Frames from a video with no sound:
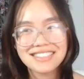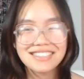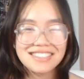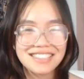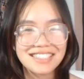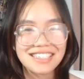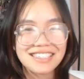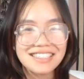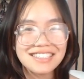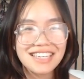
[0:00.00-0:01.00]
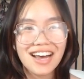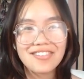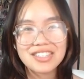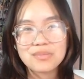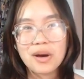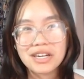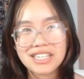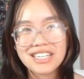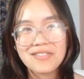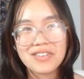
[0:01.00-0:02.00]
is it good to have this
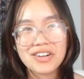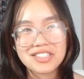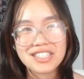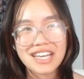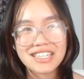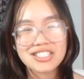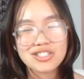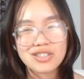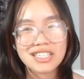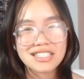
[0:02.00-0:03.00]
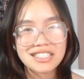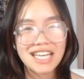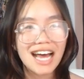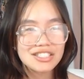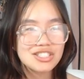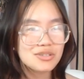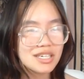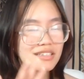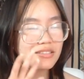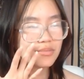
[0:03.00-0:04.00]
money if there's like strings attached to
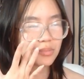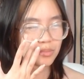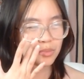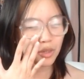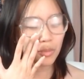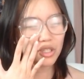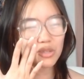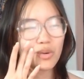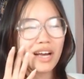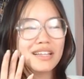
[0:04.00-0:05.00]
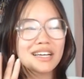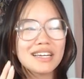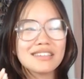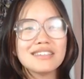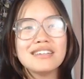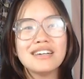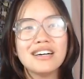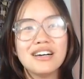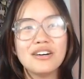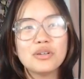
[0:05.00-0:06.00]
it? Which is why
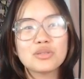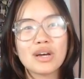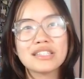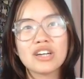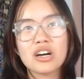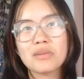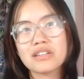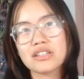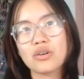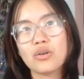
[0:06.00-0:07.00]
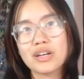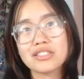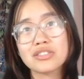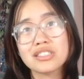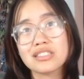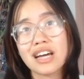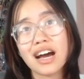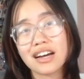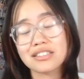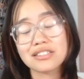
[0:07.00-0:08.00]
I talk about like the whole like strings
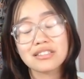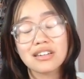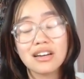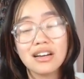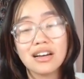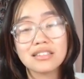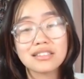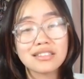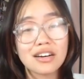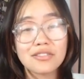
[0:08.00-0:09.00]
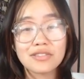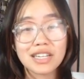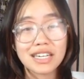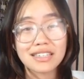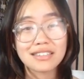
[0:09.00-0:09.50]
attached and stuff. Like